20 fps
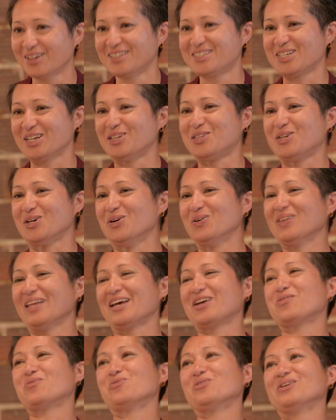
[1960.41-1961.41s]
to do
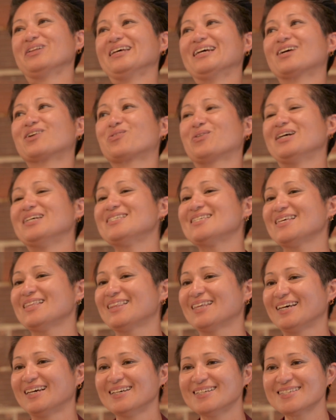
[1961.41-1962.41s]
like really crazy
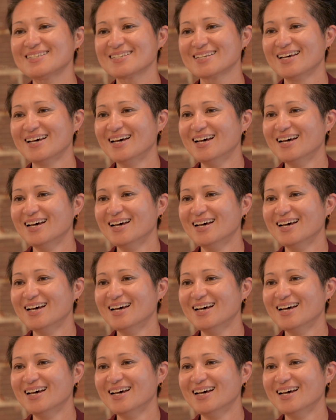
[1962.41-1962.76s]
things.